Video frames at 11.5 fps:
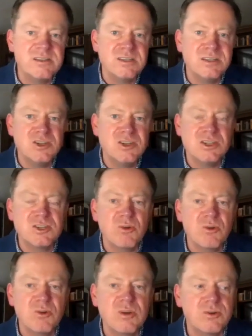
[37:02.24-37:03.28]
Indigenous
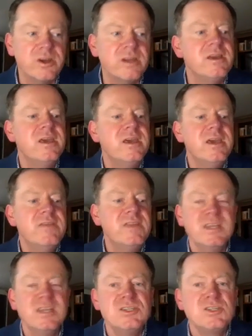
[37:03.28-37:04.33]
oratory,
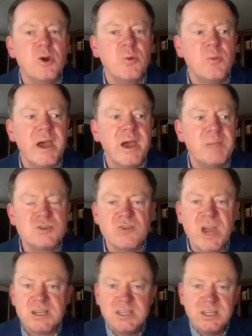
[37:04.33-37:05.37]
they did so by
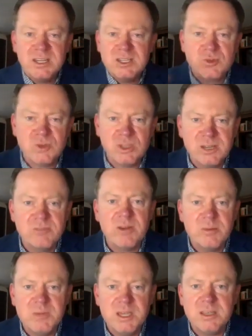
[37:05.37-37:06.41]
abstracting it into a
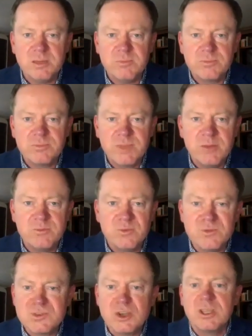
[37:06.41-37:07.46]
literary medium
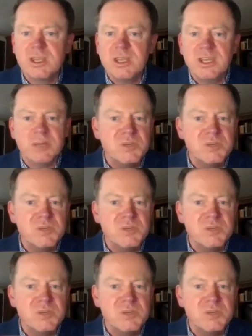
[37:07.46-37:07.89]
and circulating and